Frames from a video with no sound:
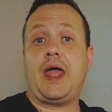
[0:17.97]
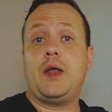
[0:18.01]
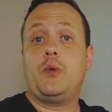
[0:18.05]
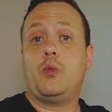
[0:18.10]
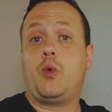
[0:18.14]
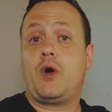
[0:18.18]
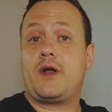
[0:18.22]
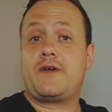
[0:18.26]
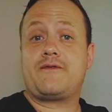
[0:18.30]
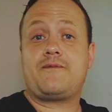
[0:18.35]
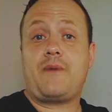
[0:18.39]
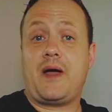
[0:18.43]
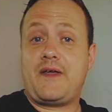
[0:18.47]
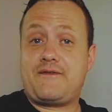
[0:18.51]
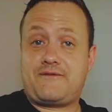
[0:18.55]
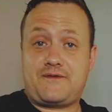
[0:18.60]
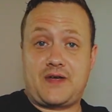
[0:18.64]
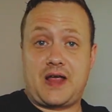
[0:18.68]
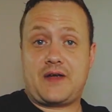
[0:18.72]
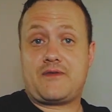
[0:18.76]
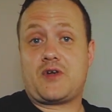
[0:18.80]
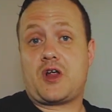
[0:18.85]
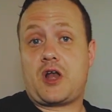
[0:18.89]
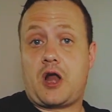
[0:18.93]
And one of my
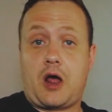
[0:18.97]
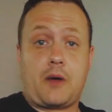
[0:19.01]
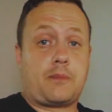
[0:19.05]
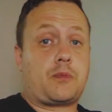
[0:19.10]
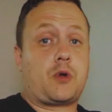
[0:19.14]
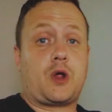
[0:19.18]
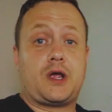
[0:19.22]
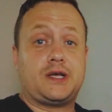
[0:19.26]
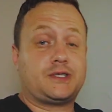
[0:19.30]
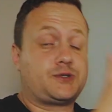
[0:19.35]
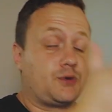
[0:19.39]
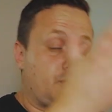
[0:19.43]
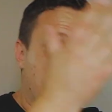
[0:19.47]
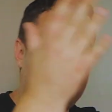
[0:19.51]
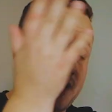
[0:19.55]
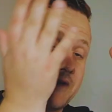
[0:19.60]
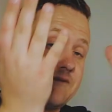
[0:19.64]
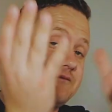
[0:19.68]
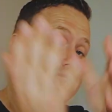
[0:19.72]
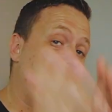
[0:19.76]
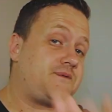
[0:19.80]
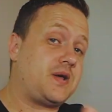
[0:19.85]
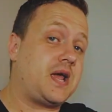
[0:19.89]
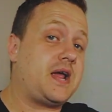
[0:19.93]
favorite upgrades, one of
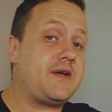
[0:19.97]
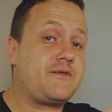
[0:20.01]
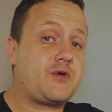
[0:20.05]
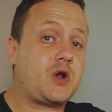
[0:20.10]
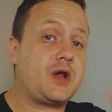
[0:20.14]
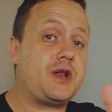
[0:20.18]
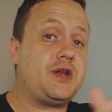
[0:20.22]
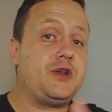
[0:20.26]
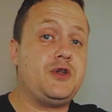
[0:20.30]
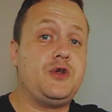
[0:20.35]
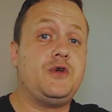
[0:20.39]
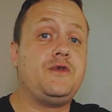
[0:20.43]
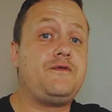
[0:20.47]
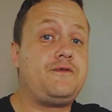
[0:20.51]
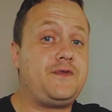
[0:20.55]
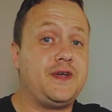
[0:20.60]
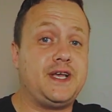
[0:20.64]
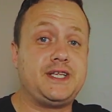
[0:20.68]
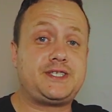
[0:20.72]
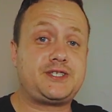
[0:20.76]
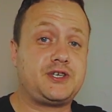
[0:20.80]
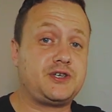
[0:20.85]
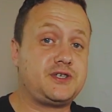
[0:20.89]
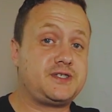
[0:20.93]
my favorite new
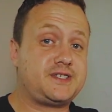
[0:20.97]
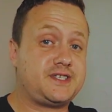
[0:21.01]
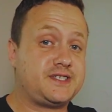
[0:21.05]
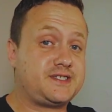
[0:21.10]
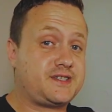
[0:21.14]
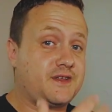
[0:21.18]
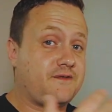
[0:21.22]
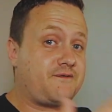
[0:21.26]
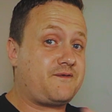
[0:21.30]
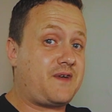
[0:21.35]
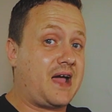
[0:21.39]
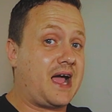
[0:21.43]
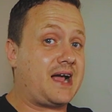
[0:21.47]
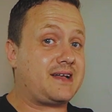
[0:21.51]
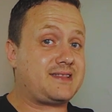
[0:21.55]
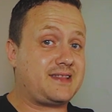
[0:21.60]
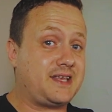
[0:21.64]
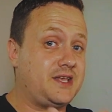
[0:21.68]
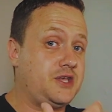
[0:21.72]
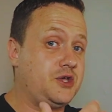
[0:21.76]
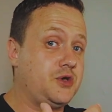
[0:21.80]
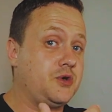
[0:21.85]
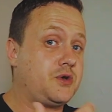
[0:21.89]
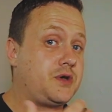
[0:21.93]
features is the fact
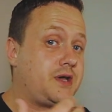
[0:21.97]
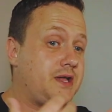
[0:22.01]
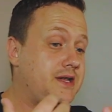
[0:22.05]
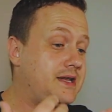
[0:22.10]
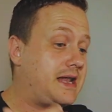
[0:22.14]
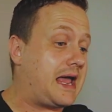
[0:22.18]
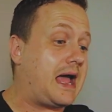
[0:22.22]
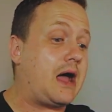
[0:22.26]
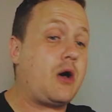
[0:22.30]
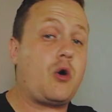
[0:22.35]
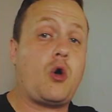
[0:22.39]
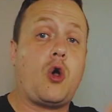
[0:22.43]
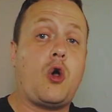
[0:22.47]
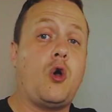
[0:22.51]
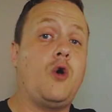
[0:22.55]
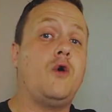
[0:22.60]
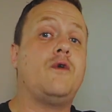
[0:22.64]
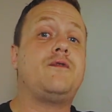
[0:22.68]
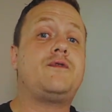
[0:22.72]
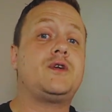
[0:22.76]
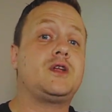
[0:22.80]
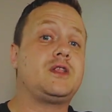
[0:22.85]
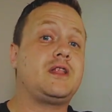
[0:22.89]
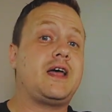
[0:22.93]
that you can now
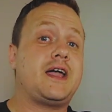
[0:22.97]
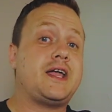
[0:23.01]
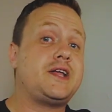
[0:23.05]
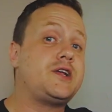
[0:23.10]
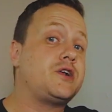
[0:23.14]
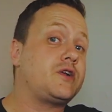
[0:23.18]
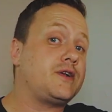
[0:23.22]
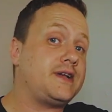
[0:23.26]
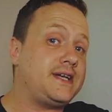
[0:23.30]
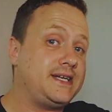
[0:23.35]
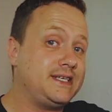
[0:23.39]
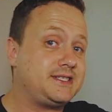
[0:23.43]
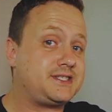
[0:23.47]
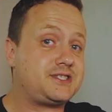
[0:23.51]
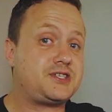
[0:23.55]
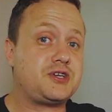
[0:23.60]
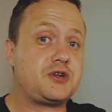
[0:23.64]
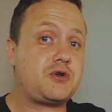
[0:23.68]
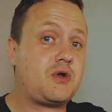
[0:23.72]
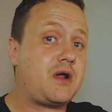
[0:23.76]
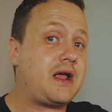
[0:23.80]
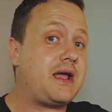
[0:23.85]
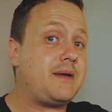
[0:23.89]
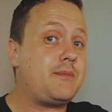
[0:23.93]
overlay your
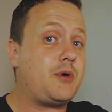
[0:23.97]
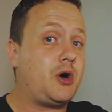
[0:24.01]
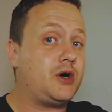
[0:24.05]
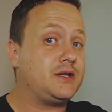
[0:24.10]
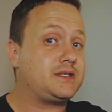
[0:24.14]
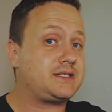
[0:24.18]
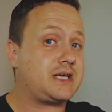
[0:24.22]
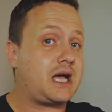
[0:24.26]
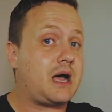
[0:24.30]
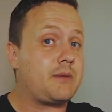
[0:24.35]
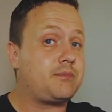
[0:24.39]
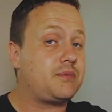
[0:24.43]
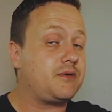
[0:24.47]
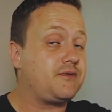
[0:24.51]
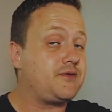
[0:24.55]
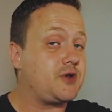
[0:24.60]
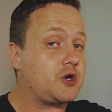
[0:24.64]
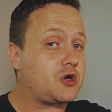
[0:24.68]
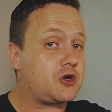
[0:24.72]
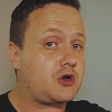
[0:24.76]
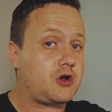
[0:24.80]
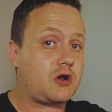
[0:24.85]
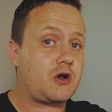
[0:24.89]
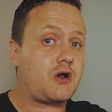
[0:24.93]
histogram on top of
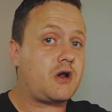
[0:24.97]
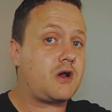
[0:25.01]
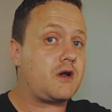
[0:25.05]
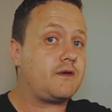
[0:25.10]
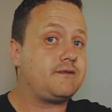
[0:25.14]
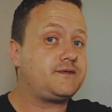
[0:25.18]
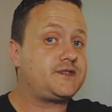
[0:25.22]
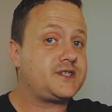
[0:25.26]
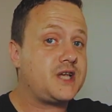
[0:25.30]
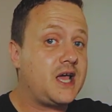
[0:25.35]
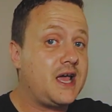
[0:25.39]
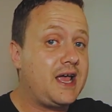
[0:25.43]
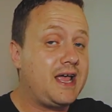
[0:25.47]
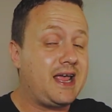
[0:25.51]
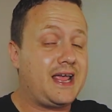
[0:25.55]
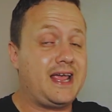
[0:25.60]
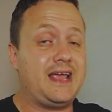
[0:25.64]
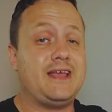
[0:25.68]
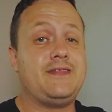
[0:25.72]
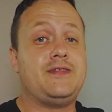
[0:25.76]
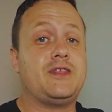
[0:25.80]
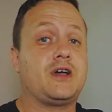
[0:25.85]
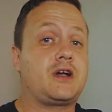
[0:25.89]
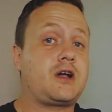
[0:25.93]
your curves
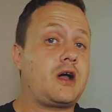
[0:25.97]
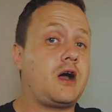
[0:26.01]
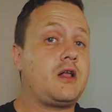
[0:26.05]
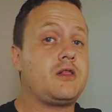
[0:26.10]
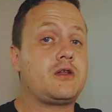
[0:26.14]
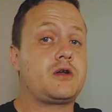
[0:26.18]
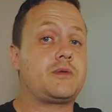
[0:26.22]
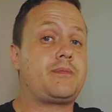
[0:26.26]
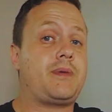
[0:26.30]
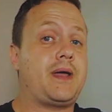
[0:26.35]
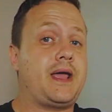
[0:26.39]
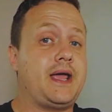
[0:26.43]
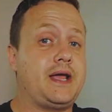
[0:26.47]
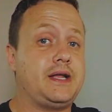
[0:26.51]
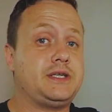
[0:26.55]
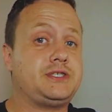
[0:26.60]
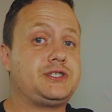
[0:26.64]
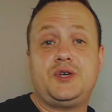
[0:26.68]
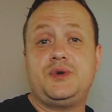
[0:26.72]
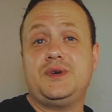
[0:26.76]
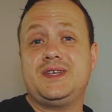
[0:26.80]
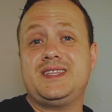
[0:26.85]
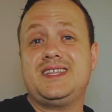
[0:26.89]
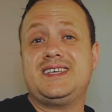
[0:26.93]
in the color
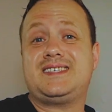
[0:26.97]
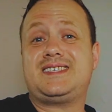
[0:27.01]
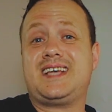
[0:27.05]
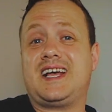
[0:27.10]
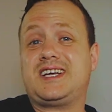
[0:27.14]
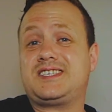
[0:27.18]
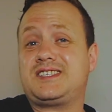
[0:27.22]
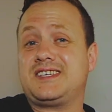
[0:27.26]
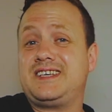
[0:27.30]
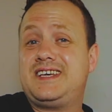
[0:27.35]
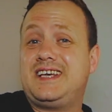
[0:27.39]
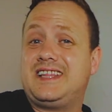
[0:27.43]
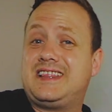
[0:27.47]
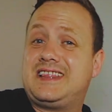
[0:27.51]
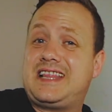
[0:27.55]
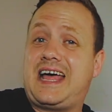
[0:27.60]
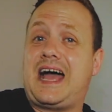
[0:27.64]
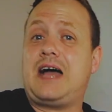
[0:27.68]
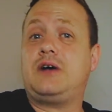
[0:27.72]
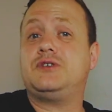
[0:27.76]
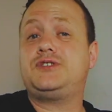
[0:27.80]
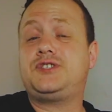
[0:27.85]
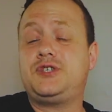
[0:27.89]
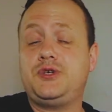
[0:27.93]
page. Doing this actually
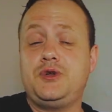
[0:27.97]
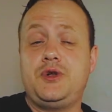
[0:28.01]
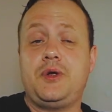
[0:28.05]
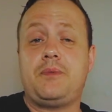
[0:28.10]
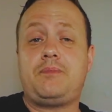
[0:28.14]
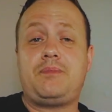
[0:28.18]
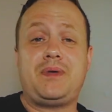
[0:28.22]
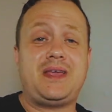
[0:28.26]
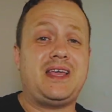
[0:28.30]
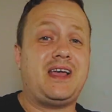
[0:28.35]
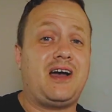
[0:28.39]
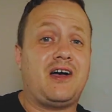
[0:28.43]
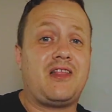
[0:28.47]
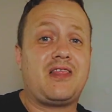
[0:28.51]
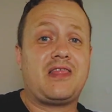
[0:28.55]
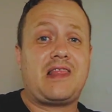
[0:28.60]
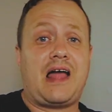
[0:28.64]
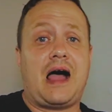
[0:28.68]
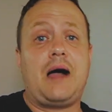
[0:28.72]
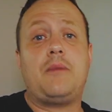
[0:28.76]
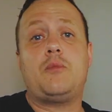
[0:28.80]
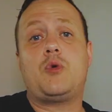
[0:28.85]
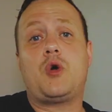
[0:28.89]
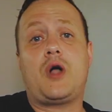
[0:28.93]
allows you to be a
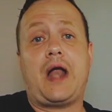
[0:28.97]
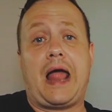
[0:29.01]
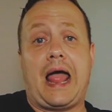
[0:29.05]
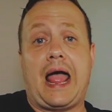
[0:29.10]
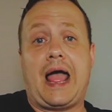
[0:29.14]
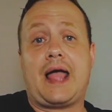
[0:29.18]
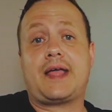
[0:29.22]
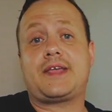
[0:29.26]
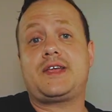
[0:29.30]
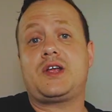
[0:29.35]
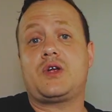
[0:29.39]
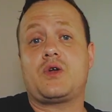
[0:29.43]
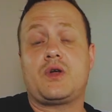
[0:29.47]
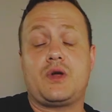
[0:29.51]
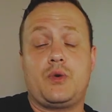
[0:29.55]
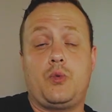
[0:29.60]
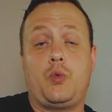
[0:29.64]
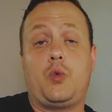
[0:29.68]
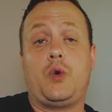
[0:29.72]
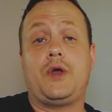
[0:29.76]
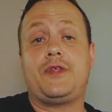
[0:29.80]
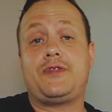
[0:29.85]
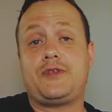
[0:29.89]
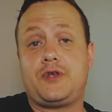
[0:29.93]
lot more
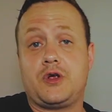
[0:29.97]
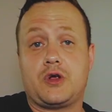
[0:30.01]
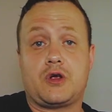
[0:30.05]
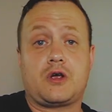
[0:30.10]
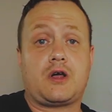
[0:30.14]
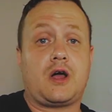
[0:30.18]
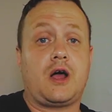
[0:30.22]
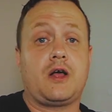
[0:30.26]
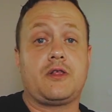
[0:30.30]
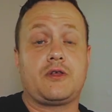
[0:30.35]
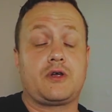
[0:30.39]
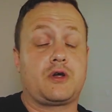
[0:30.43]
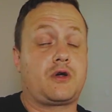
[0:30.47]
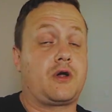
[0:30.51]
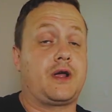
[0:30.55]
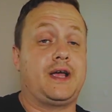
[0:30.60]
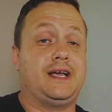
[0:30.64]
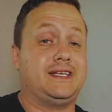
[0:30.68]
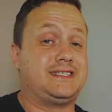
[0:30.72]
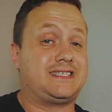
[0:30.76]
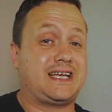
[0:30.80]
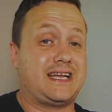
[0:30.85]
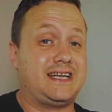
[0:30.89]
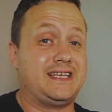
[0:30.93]
accurate with your color
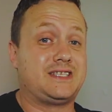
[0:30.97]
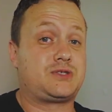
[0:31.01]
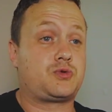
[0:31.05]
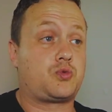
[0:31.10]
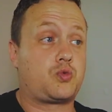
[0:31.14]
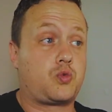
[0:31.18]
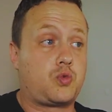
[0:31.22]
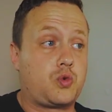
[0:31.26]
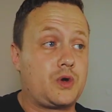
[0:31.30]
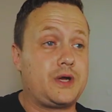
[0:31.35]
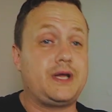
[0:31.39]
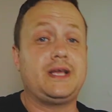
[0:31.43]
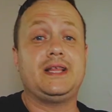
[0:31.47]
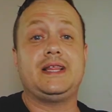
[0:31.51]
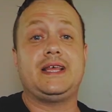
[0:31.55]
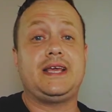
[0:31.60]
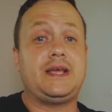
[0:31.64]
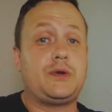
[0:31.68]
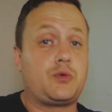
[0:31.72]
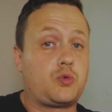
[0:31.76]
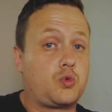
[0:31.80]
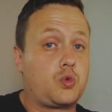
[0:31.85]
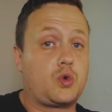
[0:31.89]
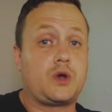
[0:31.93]
grades, and it's
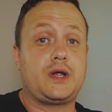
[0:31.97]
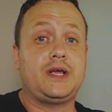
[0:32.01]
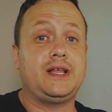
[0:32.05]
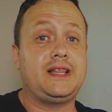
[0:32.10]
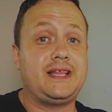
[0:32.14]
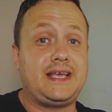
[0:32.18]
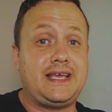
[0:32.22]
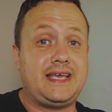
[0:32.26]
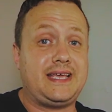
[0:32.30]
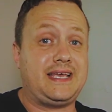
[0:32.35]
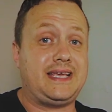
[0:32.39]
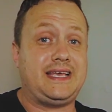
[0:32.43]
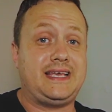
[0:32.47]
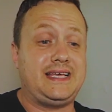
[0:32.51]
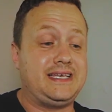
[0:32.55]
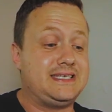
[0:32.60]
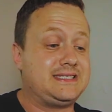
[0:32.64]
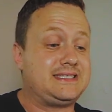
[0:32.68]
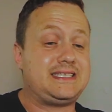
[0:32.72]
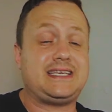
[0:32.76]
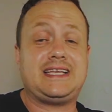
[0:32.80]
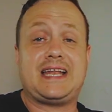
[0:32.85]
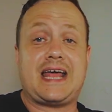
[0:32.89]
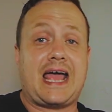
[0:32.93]
really, really
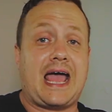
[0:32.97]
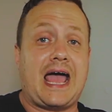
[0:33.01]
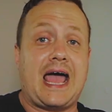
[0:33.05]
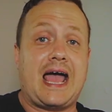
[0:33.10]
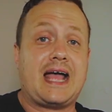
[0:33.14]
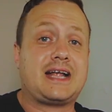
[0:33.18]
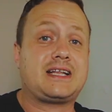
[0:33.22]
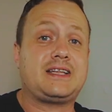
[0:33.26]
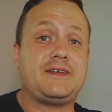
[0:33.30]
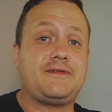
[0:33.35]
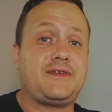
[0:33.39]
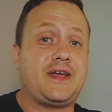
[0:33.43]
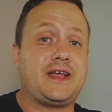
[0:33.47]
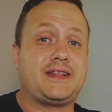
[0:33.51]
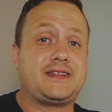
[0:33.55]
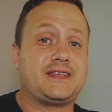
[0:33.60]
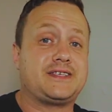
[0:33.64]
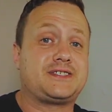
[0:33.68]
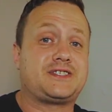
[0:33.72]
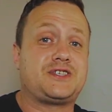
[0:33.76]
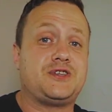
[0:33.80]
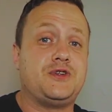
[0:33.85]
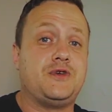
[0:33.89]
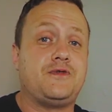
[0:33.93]
easy to activate
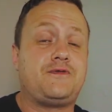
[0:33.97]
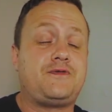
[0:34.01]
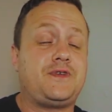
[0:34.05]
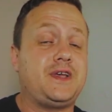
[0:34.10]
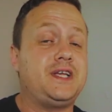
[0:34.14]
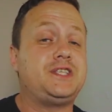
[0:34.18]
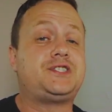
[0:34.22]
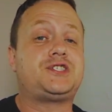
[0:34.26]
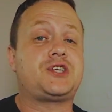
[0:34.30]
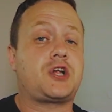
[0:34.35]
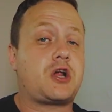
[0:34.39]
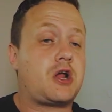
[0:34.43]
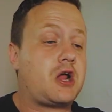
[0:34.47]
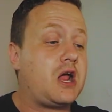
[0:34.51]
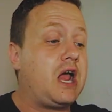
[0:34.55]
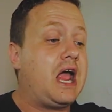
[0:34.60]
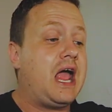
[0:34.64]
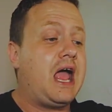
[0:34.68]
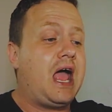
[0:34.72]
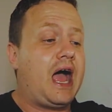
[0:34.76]
this new feature.